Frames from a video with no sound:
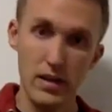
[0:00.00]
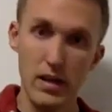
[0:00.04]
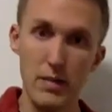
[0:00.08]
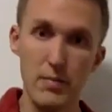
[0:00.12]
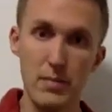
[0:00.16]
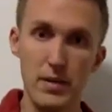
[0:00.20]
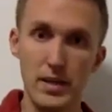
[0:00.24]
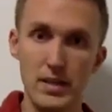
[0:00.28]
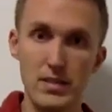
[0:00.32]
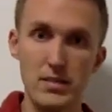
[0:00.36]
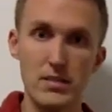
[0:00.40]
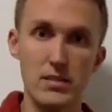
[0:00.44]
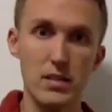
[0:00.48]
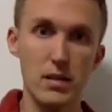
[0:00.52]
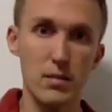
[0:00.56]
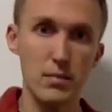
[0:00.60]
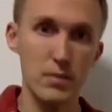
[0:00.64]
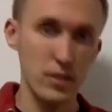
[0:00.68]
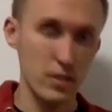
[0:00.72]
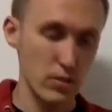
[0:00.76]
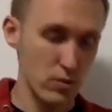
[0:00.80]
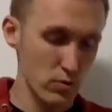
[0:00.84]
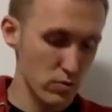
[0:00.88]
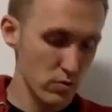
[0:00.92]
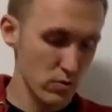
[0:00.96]

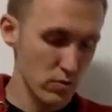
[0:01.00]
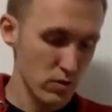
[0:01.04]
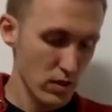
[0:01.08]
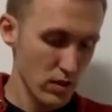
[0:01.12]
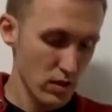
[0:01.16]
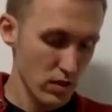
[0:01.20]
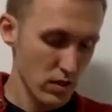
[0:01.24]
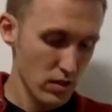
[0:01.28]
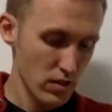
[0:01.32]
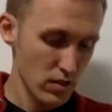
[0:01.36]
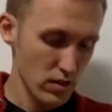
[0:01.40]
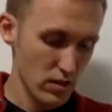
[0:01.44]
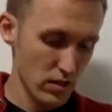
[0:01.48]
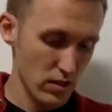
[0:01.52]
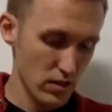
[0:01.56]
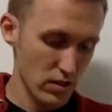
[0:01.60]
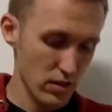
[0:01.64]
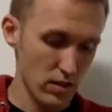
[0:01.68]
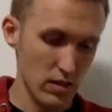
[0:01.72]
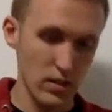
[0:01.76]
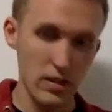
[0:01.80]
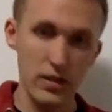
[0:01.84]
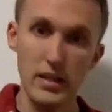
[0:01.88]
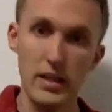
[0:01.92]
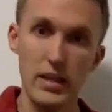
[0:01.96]
MASW,
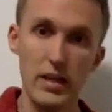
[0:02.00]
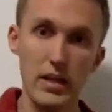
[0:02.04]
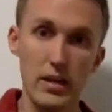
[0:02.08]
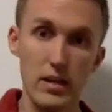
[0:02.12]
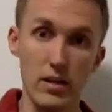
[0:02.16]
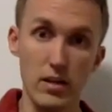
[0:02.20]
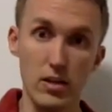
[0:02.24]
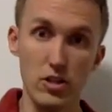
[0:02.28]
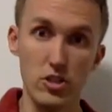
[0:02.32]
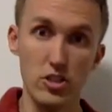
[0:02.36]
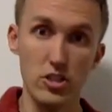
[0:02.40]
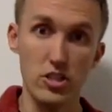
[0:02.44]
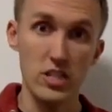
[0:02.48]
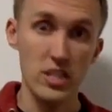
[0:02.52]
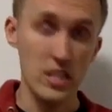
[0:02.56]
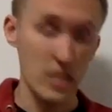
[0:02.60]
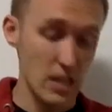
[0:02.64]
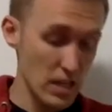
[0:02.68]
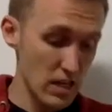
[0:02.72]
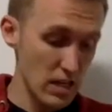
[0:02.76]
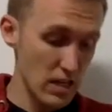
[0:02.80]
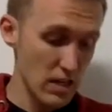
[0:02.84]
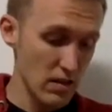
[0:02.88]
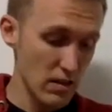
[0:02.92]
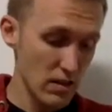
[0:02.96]
ERT,
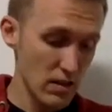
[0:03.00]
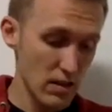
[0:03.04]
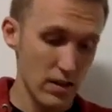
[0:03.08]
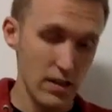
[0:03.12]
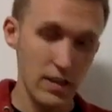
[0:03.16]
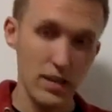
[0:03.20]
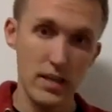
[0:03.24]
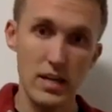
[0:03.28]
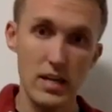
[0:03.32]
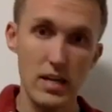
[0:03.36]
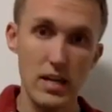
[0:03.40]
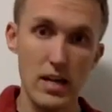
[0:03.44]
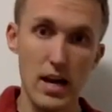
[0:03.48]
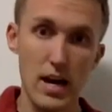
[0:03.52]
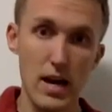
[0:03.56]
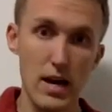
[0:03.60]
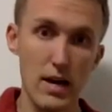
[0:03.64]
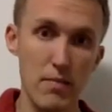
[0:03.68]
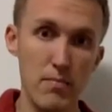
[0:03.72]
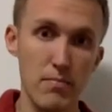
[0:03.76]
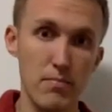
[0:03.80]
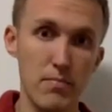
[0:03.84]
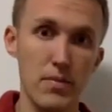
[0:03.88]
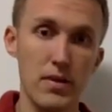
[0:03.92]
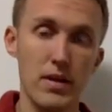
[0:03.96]

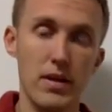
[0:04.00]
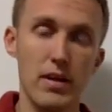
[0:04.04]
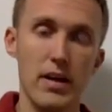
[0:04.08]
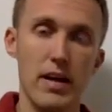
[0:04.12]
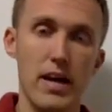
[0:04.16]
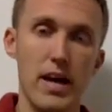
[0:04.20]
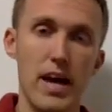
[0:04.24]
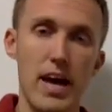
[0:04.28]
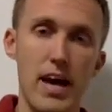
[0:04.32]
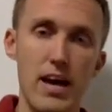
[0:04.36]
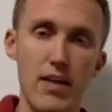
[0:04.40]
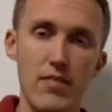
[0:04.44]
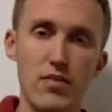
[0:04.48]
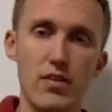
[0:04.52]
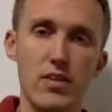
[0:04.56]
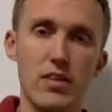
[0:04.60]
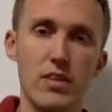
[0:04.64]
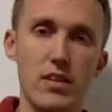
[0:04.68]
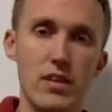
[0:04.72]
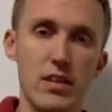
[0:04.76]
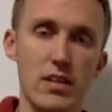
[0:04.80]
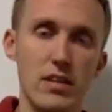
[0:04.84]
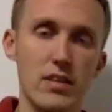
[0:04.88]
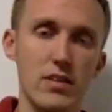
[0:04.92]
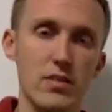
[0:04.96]
EM,
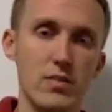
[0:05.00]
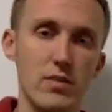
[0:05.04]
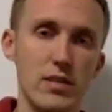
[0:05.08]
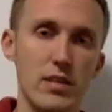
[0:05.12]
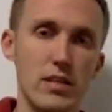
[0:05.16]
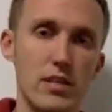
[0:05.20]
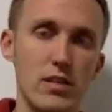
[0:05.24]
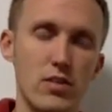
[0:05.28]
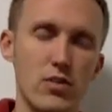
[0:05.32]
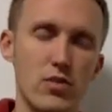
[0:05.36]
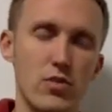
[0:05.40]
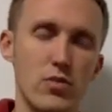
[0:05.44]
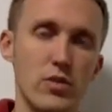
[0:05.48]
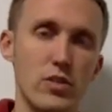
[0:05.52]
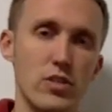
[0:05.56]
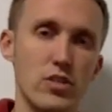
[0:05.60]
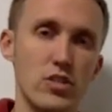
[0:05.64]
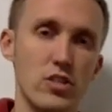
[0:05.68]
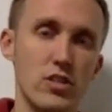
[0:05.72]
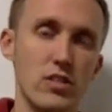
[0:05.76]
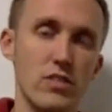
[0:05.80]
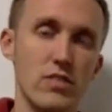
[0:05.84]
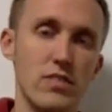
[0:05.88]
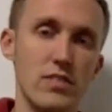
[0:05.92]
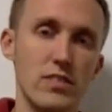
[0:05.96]
everything that we do in
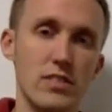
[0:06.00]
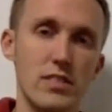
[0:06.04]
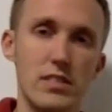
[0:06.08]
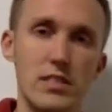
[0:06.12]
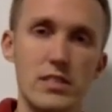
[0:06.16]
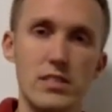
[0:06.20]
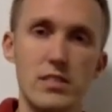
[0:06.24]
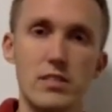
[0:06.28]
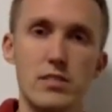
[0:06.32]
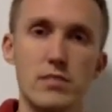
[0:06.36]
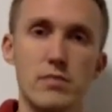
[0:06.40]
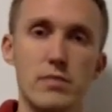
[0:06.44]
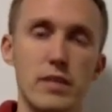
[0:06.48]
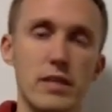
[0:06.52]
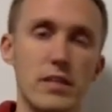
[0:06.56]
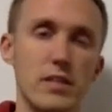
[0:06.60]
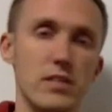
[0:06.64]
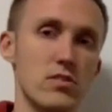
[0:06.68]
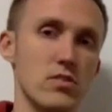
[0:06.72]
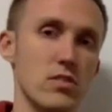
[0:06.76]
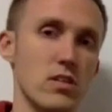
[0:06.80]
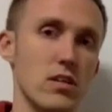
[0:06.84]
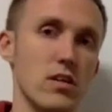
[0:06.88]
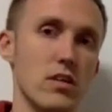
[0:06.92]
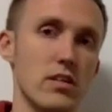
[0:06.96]
geophysics is
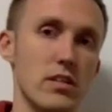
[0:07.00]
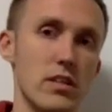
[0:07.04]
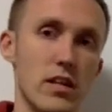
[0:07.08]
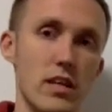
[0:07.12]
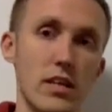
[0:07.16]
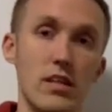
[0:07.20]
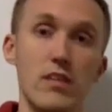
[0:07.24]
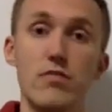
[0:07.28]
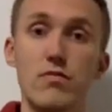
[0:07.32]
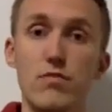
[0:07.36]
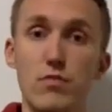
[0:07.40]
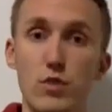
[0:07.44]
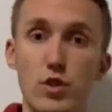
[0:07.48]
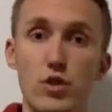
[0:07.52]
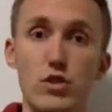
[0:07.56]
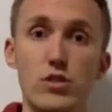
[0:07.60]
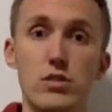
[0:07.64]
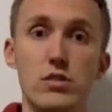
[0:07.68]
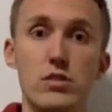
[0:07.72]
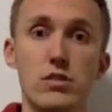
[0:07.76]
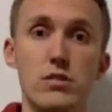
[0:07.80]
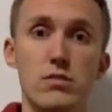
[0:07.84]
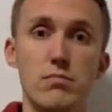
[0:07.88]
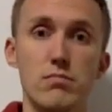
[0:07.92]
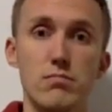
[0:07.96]
based on
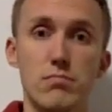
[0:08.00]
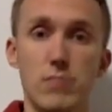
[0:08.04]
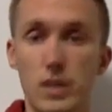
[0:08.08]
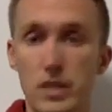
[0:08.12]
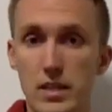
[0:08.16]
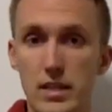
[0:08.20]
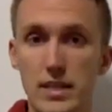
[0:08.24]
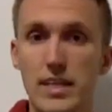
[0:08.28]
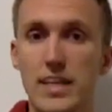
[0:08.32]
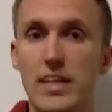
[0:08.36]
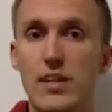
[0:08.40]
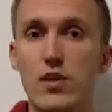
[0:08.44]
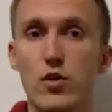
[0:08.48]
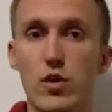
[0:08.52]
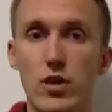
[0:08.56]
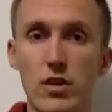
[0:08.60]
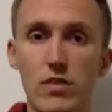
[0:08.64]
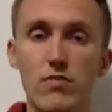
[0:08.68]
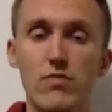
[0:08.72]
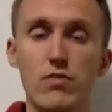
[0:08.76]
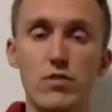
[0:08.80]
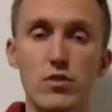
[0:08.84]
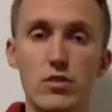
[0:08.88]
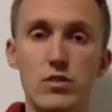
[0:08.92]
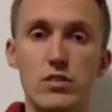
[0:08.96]
inverse modeling or
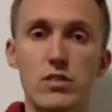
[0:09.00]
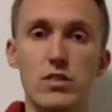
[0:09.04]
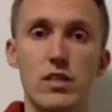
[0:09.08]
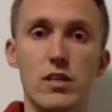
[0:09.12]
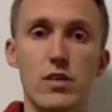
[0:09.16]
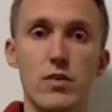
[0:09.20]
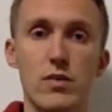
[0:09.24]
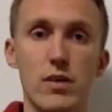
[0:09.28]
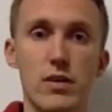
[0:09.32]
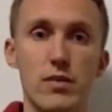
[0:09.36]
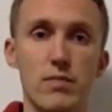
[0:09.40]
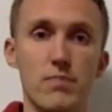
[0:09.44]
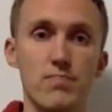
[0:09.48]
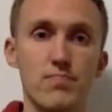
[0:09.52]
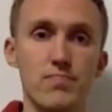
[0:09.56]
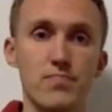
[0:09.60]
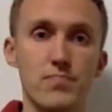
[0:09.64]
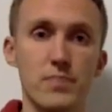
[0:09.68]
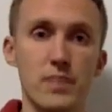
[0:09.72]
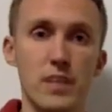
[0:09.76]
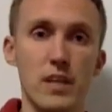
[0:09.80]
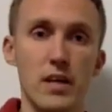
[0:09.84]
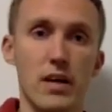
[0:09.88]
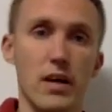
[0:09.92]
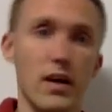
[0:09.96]
inverse theory.
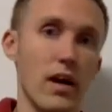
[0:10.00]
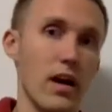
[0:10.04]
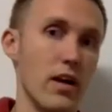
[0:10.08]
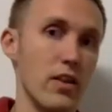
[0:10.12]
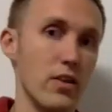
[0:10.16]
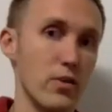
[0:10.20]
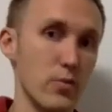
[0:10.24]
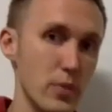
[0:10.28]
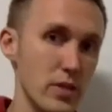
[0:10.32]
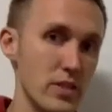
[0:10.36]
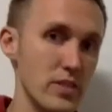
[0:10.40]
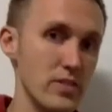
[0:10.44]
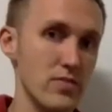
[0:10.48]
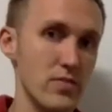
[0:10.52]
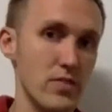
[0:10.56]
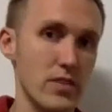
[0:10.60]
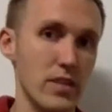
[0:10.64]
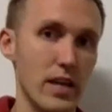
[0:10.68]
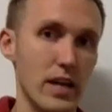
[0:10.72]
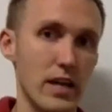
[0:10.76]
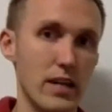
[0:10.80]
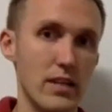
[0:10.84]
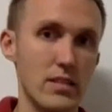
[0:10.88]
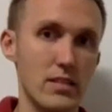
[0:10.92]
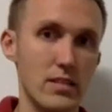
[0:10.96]
And the reason for
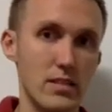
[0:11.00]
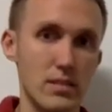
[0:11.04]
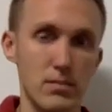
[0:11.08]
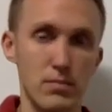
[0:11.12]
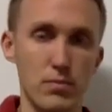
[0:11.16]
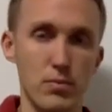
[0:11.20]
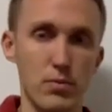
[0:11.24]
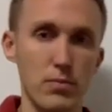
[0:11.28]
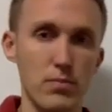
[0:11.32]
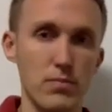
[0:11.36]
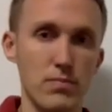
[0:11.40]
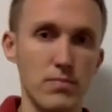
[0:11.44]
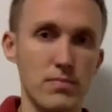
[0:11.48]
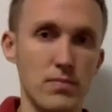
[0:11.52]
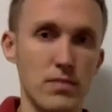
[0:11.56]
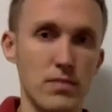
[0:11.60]
that is simple.